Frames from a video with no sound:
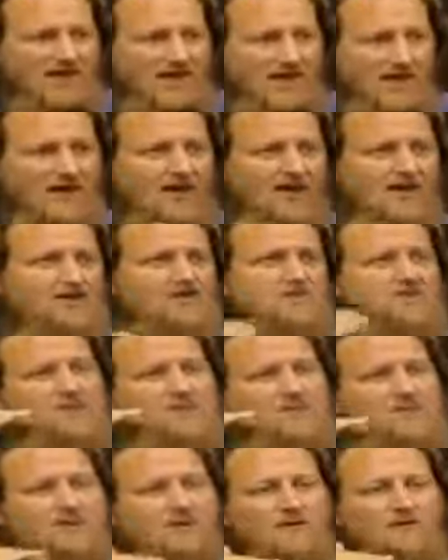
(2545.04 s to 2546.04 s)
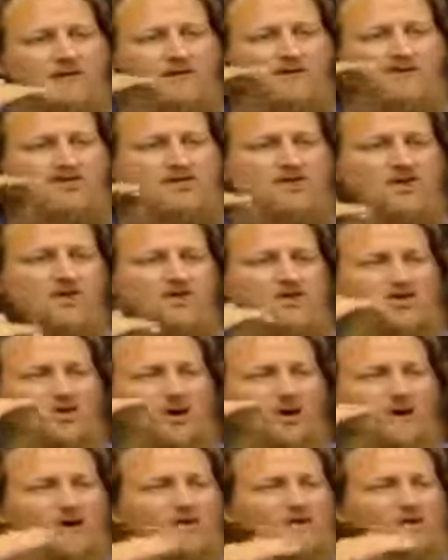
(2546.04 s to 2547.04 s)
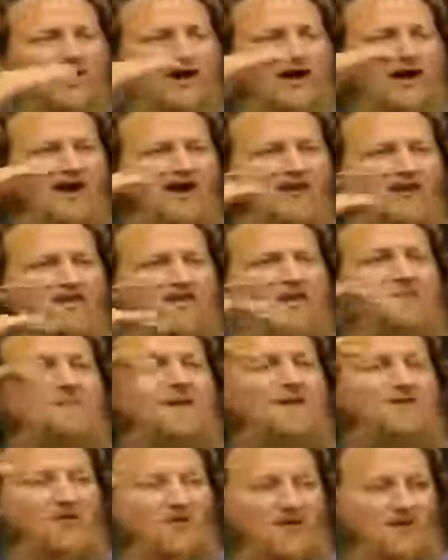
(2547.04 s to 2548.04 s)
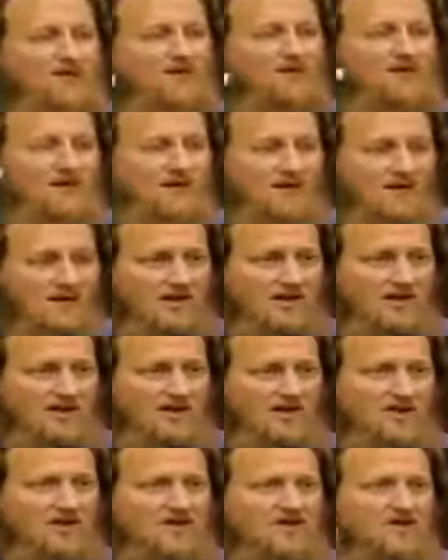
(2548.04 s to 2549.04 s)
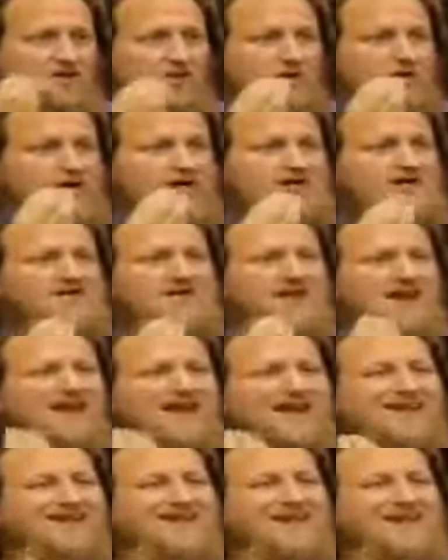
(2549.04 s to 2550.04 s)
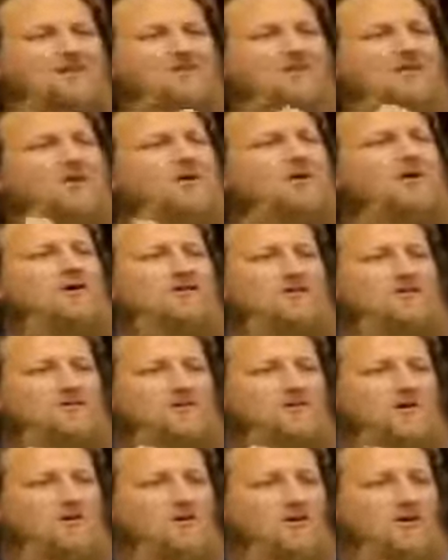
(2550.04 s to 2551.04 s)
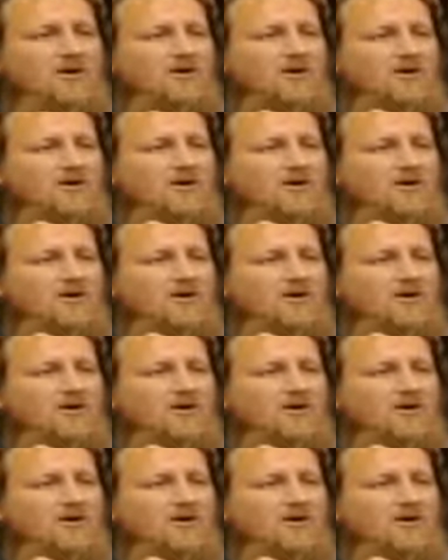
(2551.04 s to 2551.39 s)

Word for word: that, so the Prophet is showing Mu'ad the method here. So he's telling them, who are these people?